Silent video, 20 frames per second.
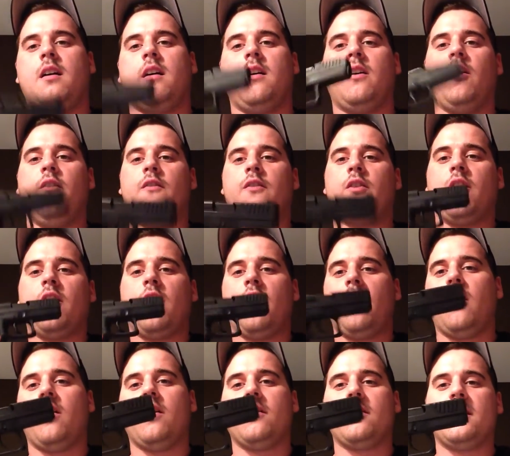
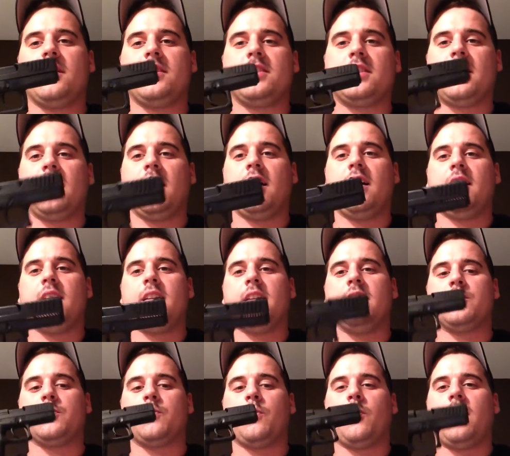Overall, this gun
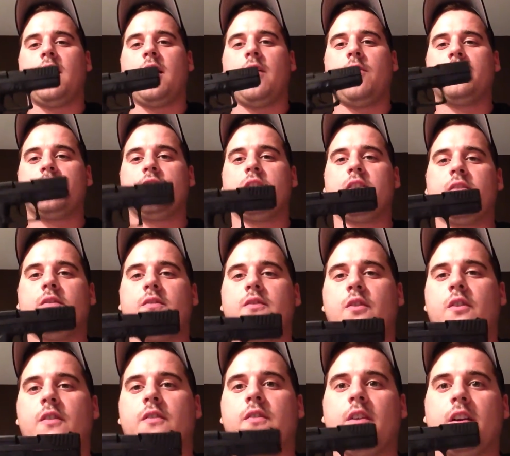is what I was looking
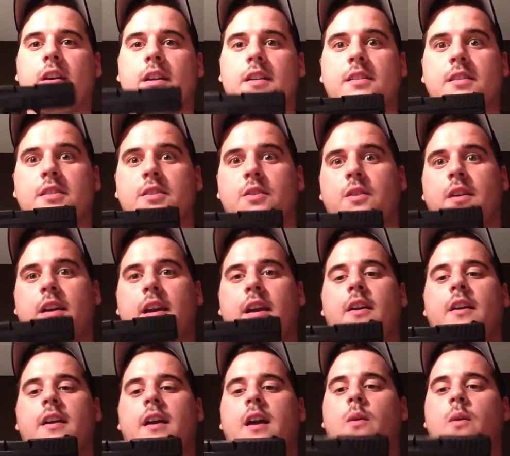for a concealed carry.